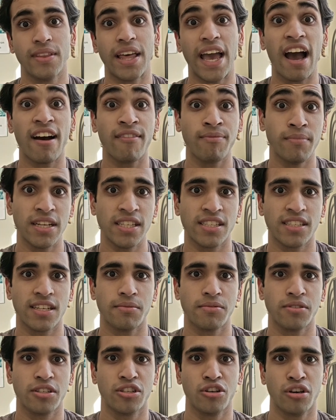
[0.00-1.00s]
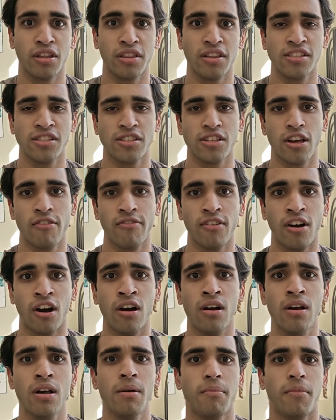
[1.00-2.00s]
They have made steps to doing this so
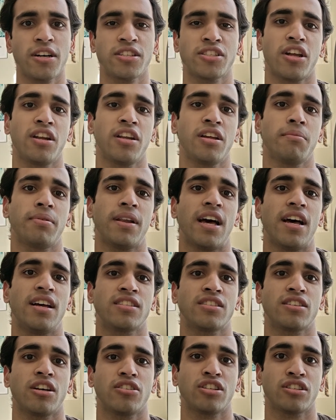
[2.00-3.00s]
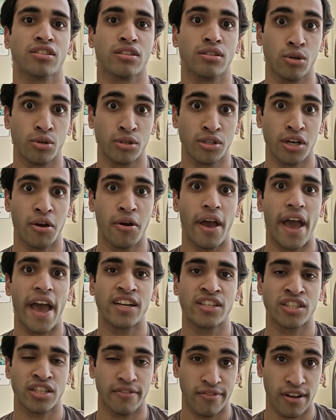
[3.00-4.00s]
far by signing players such as Claudio
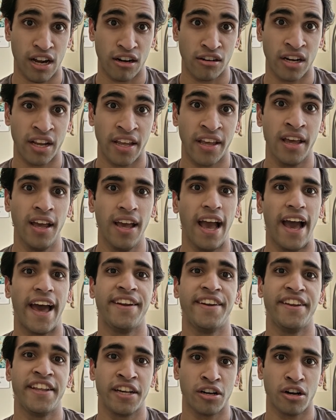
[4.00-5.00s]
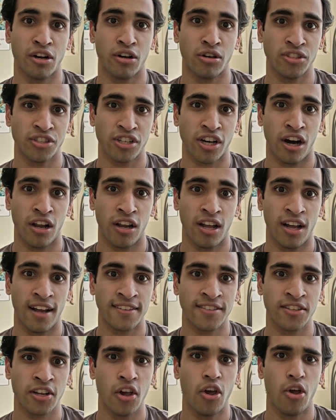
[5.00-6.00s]
Echeverri and Nico
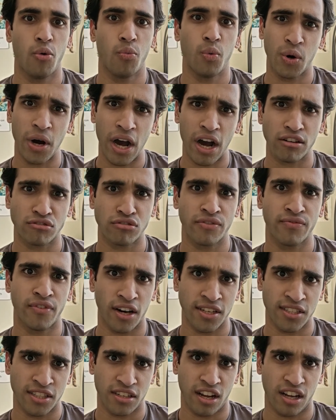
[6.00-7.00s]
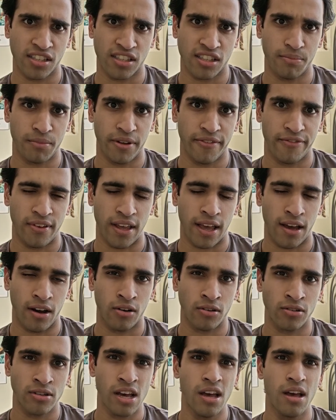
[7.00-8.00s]
Gonzalez, who will help revitalise the
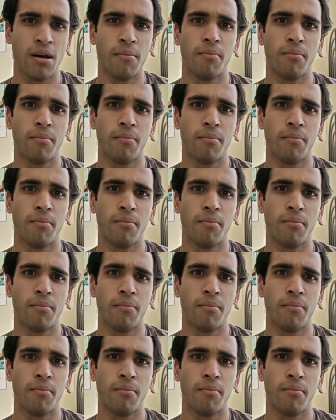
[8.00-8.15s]
midfield.